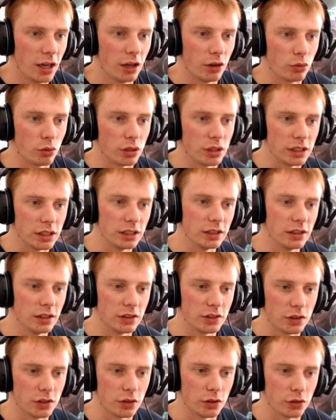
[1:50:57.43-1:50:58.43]
really,
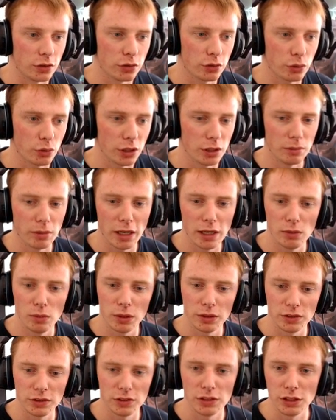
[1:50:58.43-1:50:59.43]
there's the three main
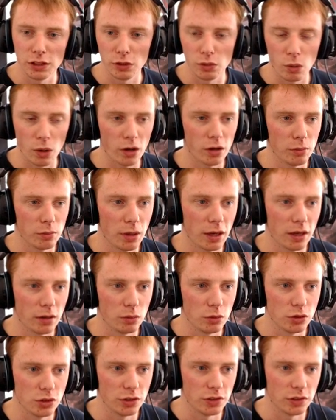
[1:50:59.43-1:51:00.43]
ones you need to worry about,
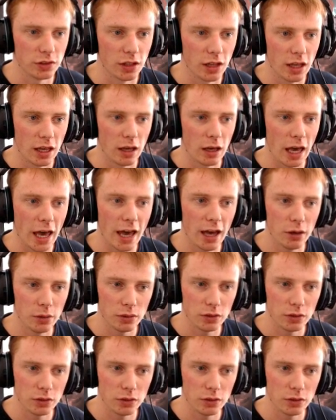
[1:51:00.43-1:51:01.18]
which is how it's